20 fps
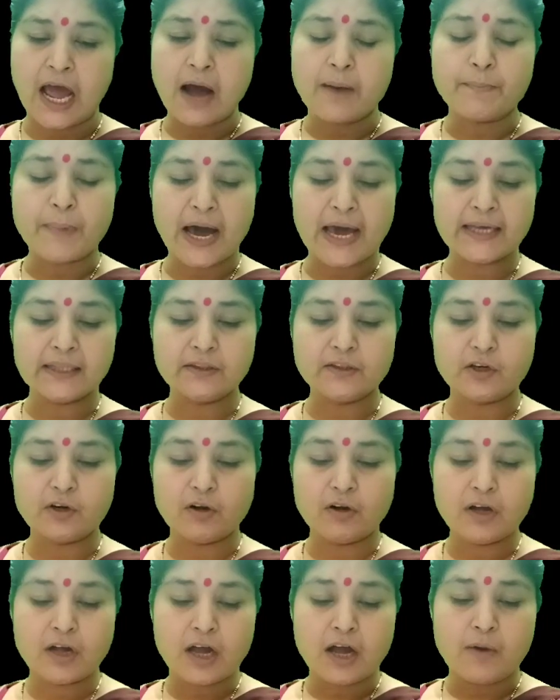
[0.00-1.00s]

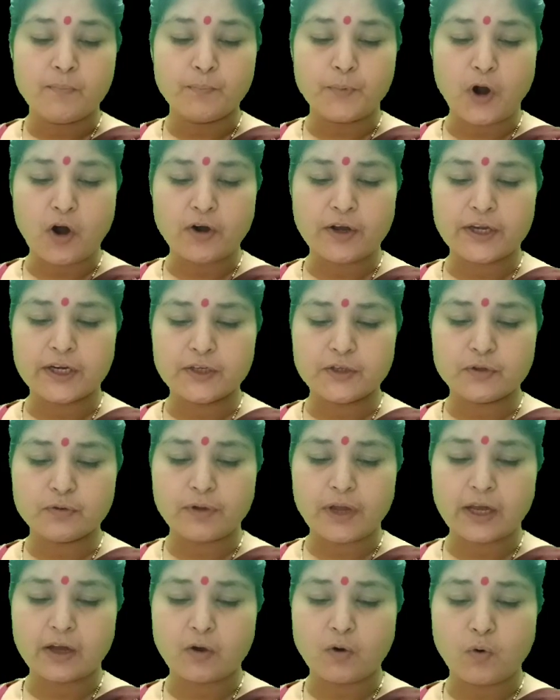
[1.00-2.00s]
Mahendra broke into
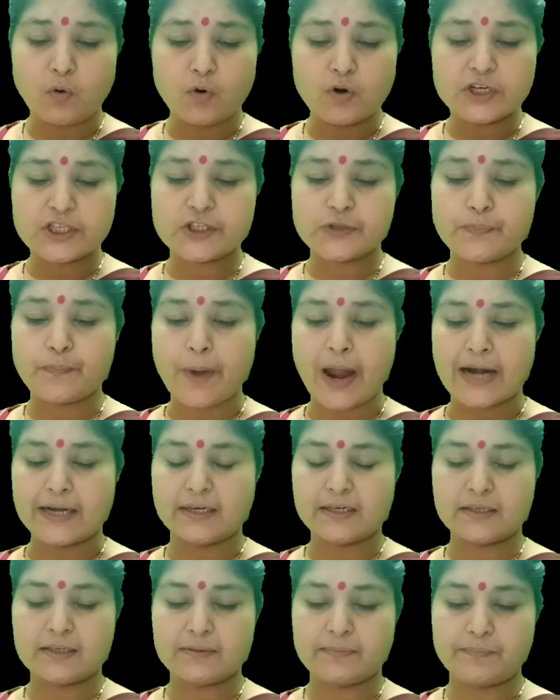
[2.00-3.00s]
a cold
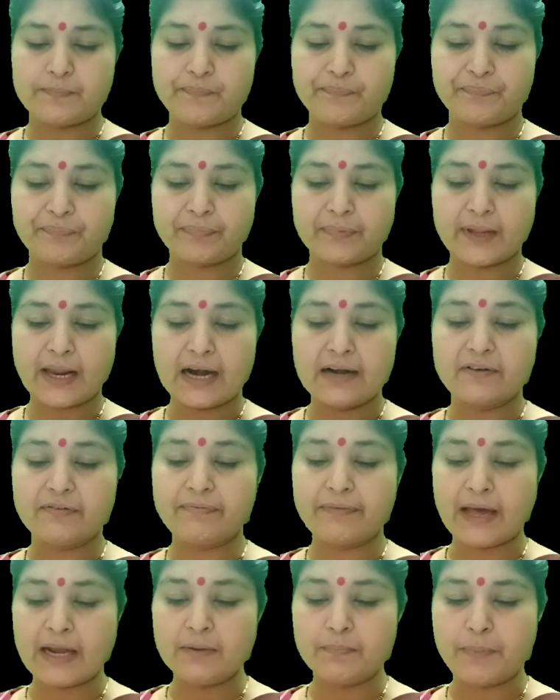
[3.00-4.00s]
sweat and
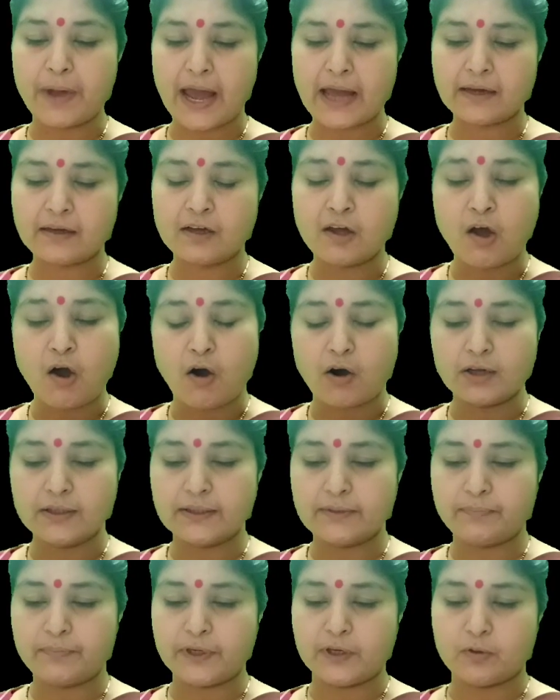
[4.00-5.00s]
fell back on
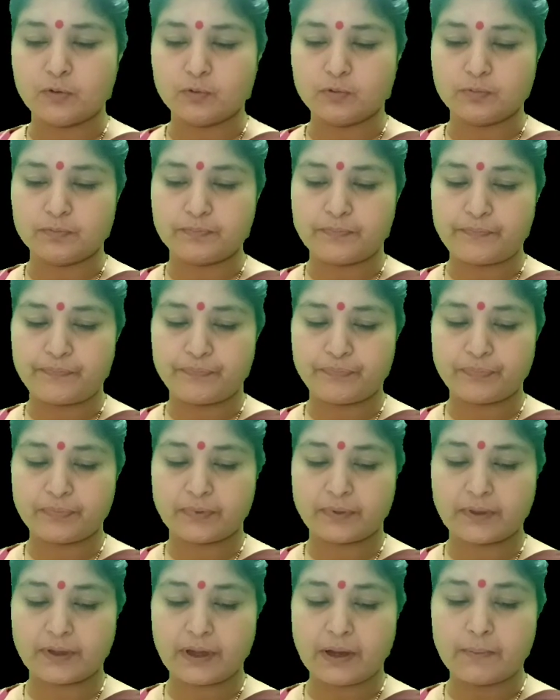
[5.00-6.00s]
the pillow.
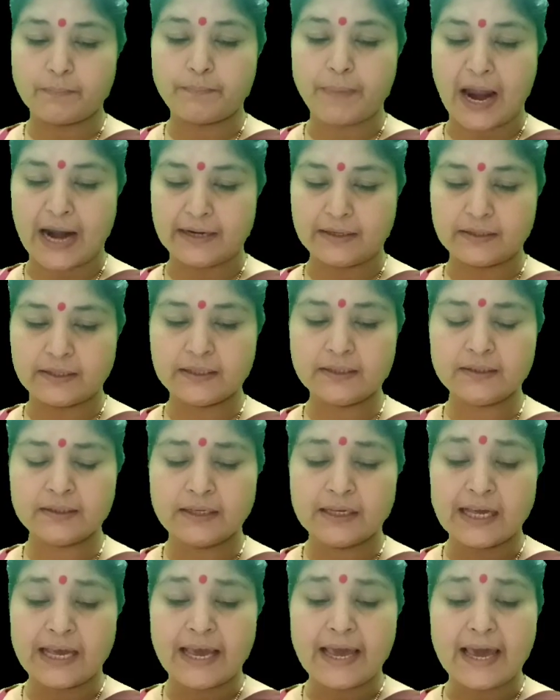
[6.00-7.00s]
Panting,
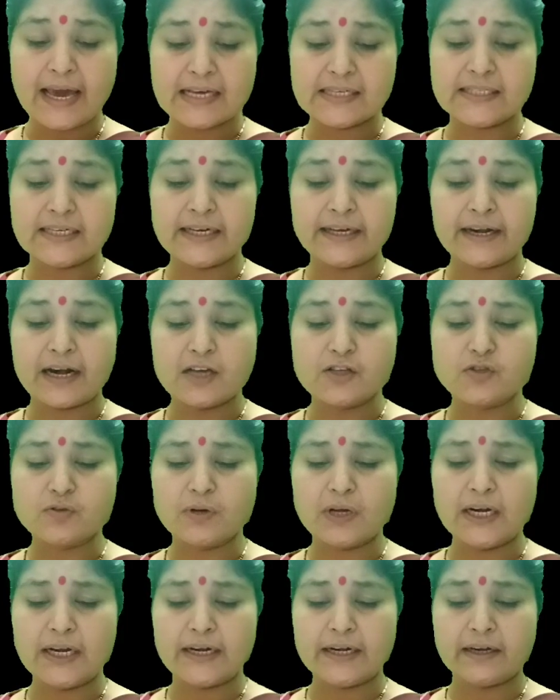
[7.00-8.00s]
as he
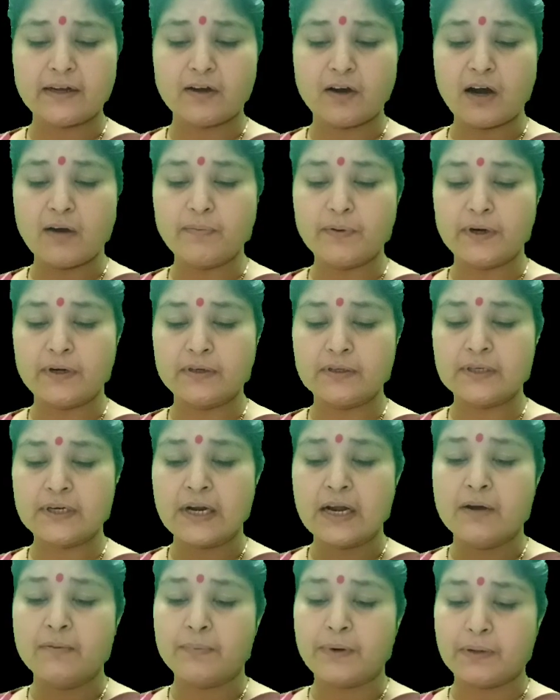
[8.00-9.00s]
gradually recovered
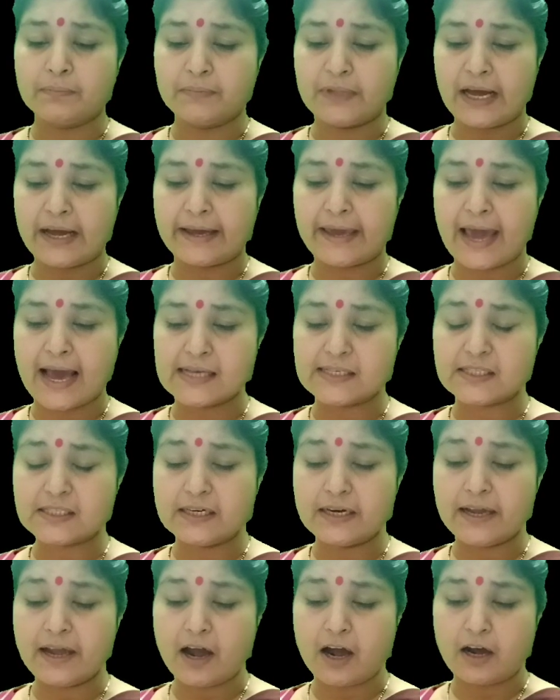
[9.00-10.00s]
from the
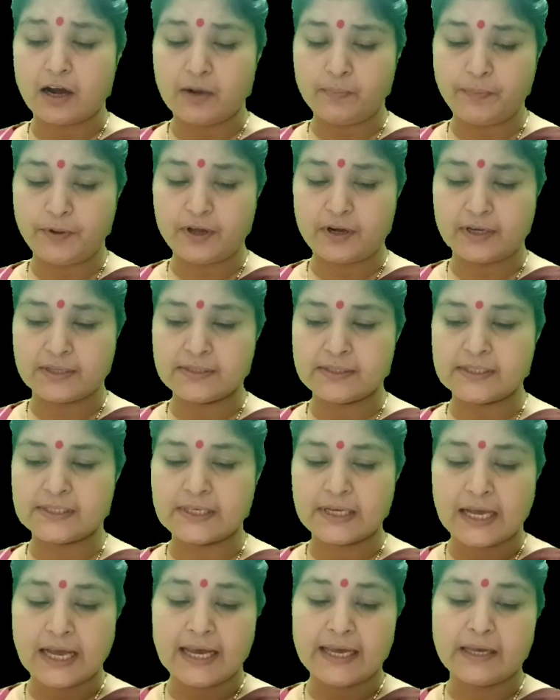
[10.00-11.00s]
ghastly appearance,
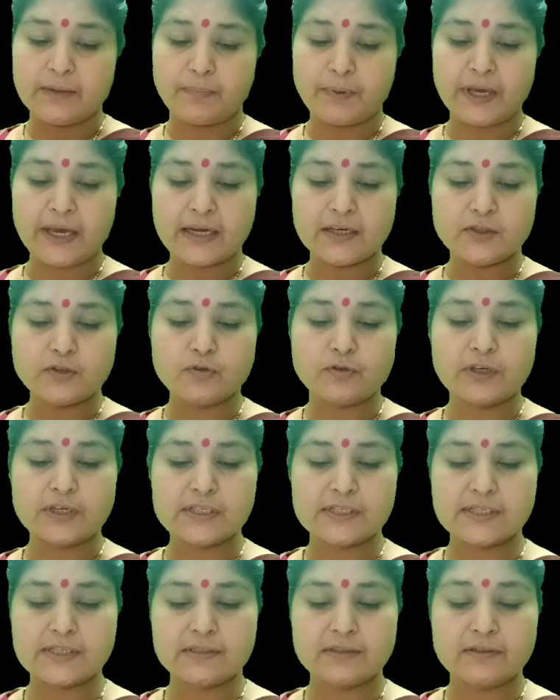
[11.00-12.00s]
he began to
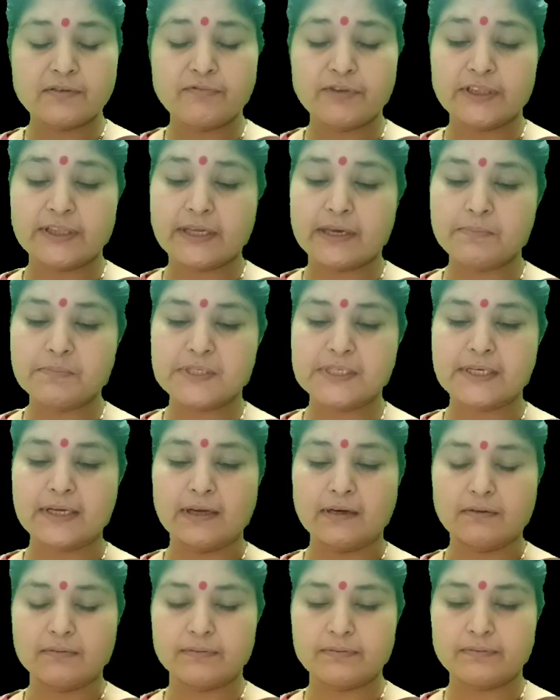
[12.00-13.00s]
reason with
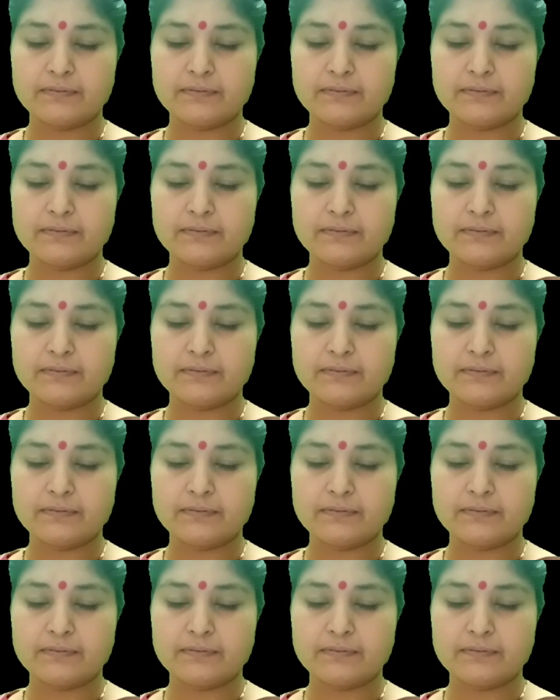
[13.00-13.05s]
himself